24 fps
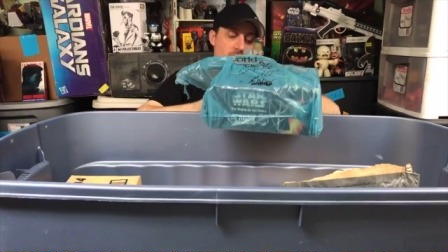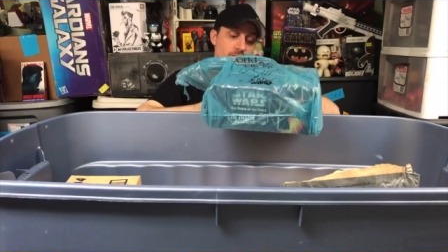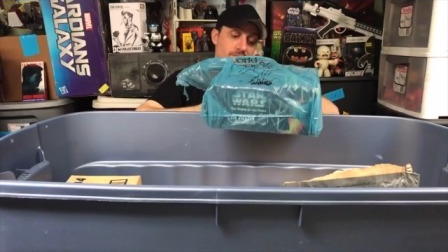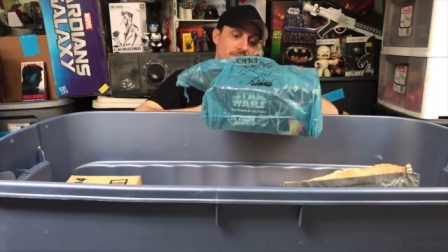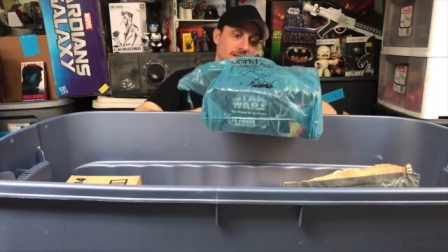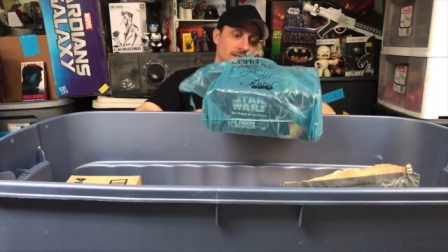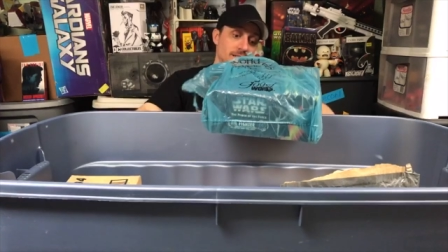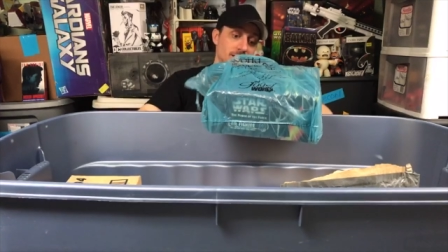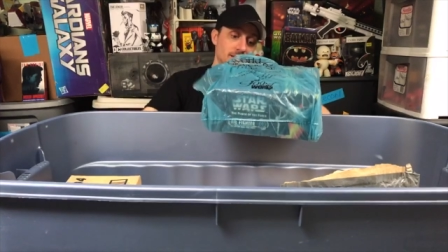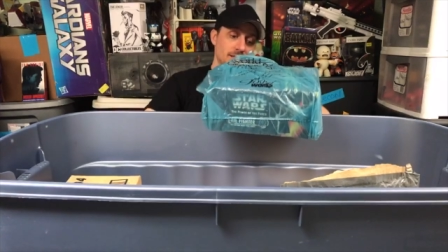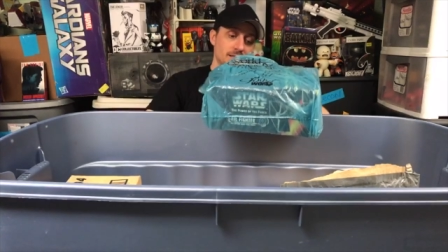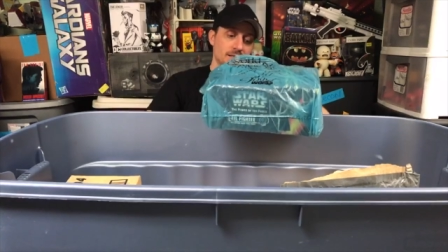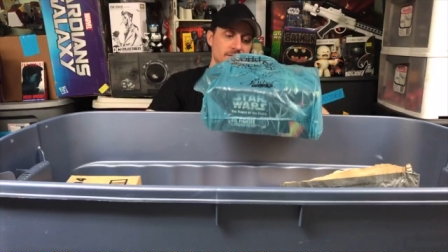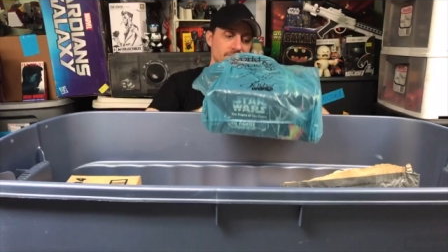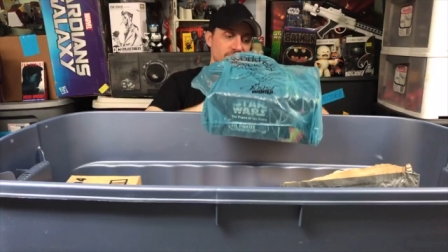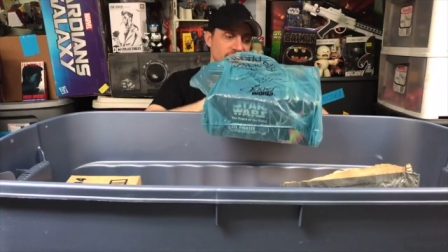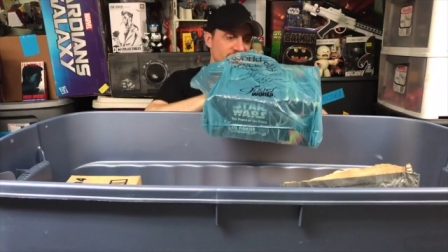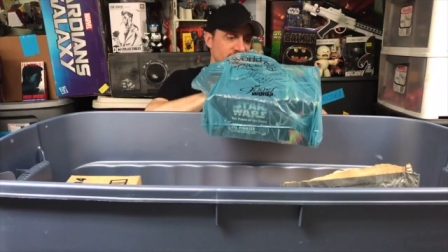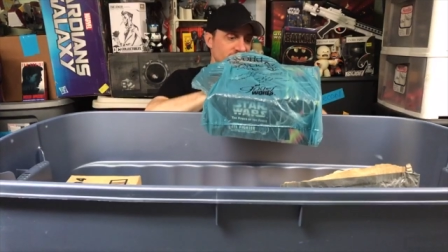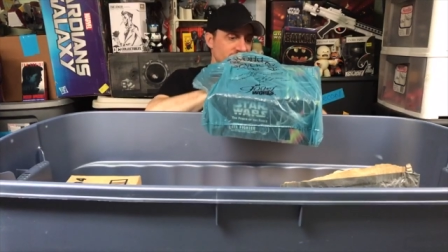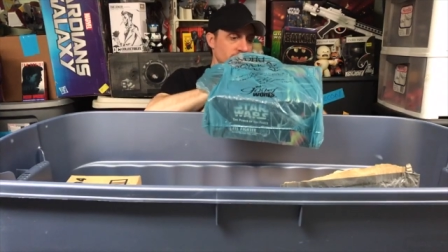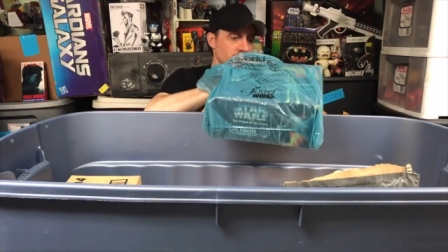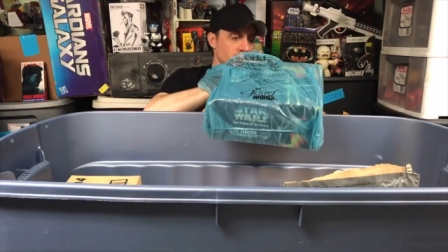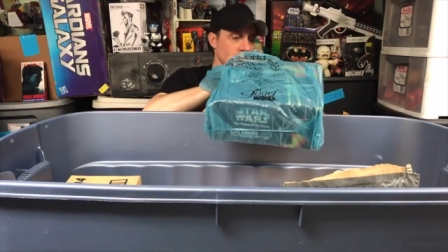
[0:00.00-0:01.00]
Nah.
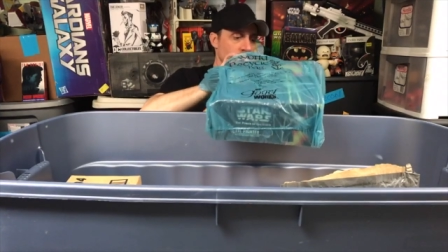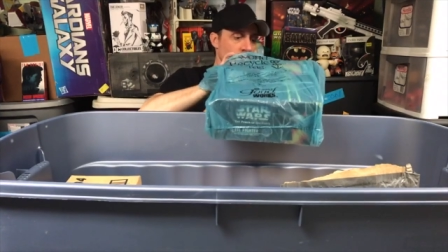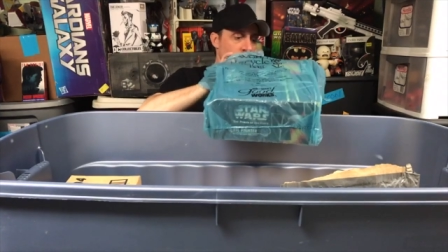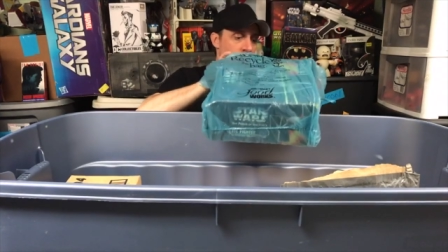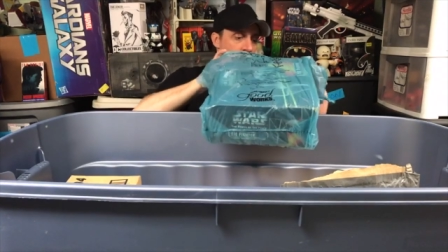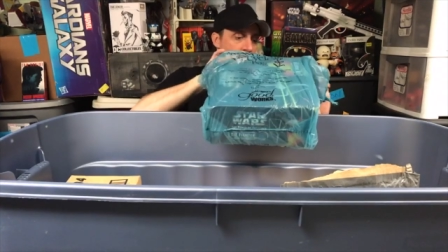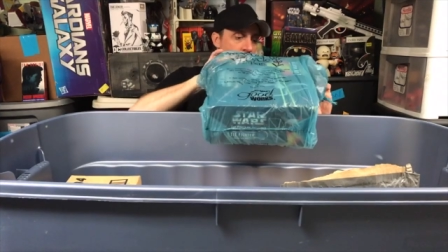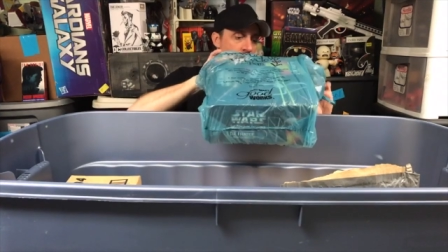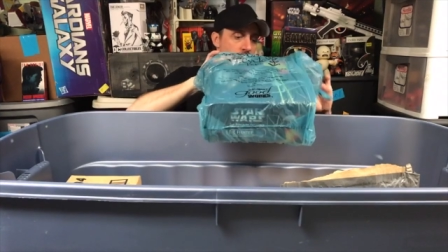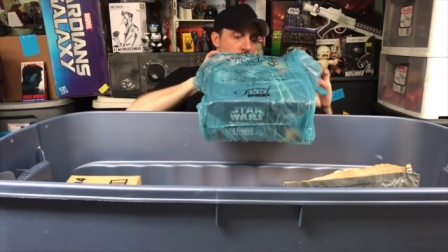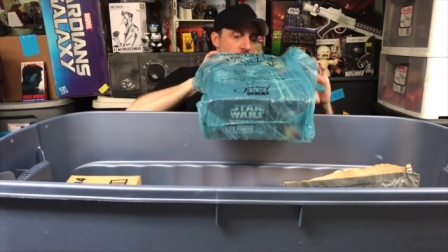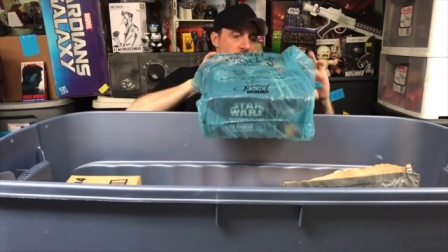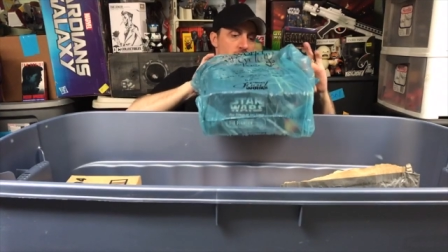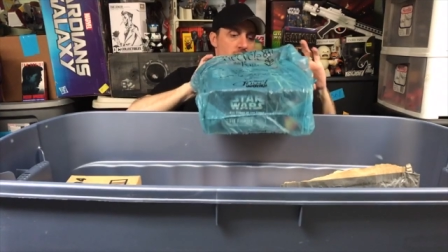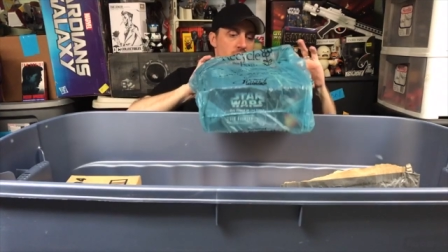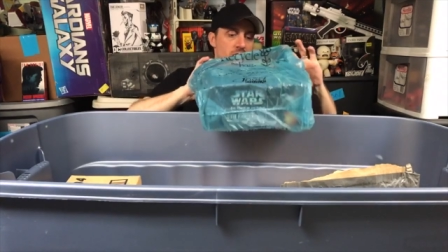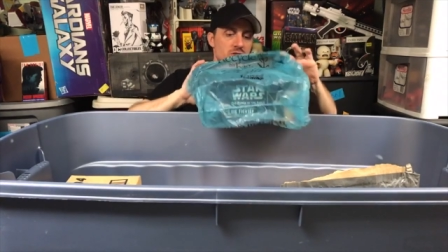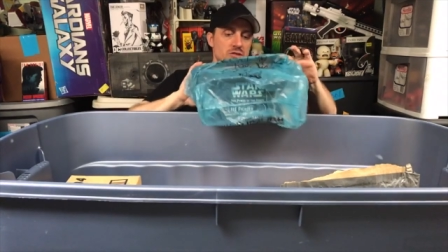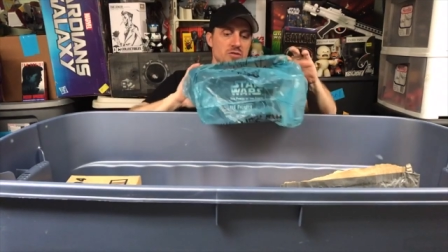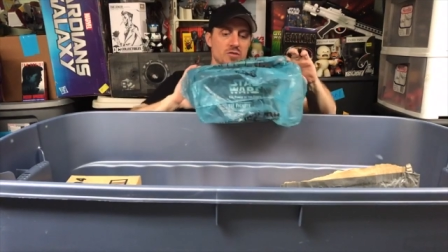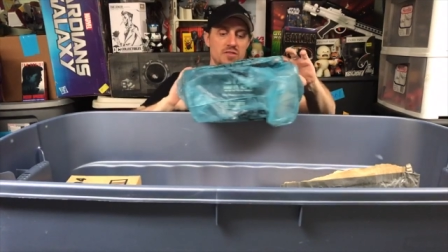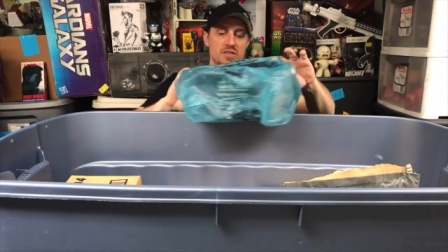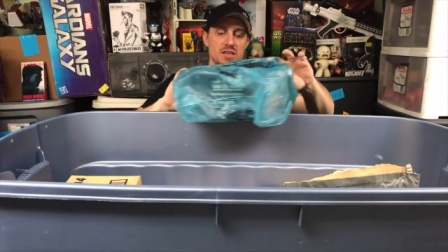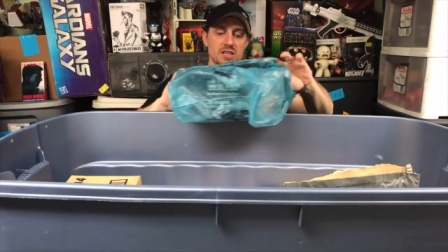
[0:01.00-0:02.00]

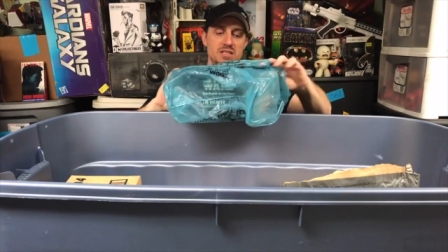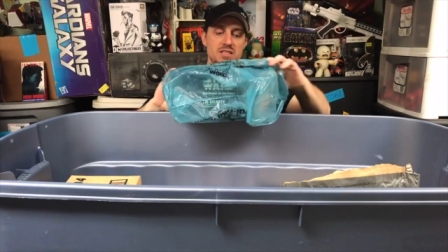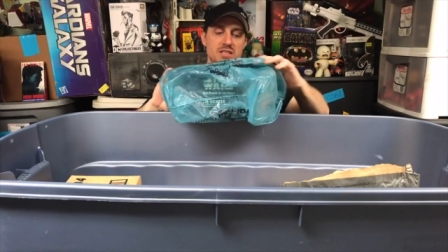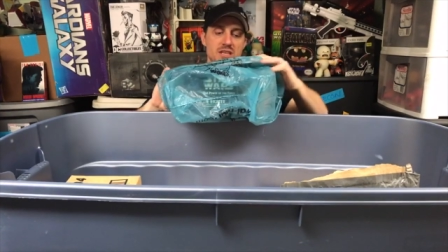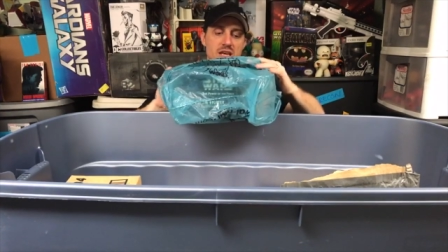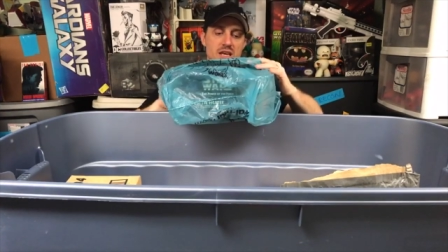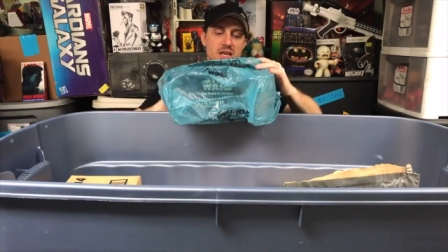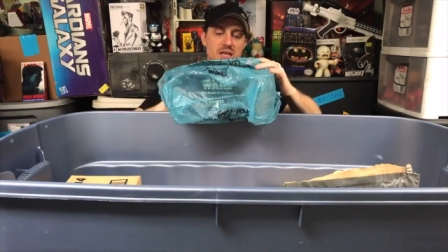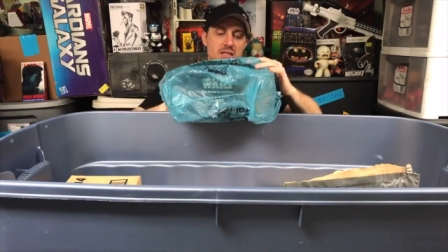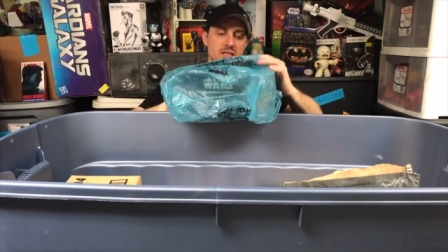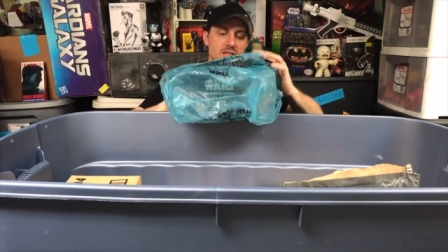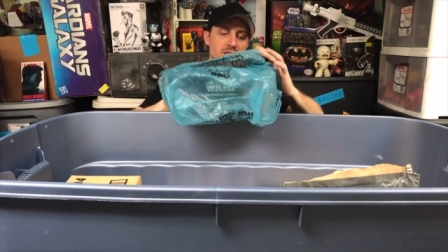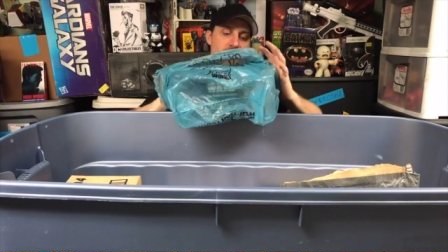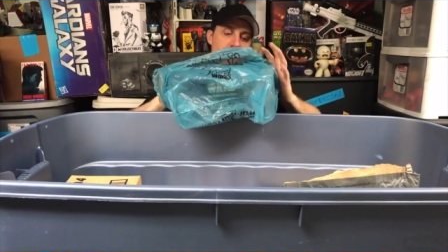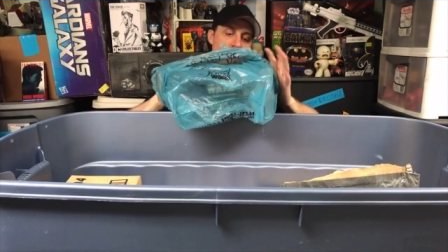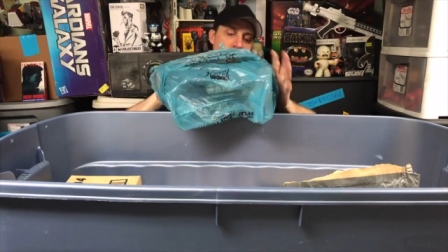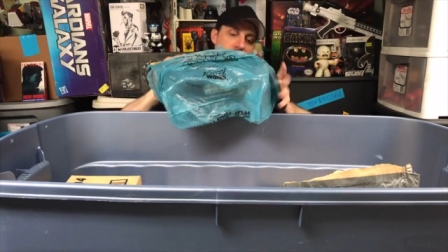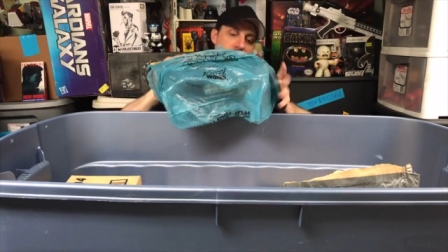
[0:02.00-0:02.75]
So this is...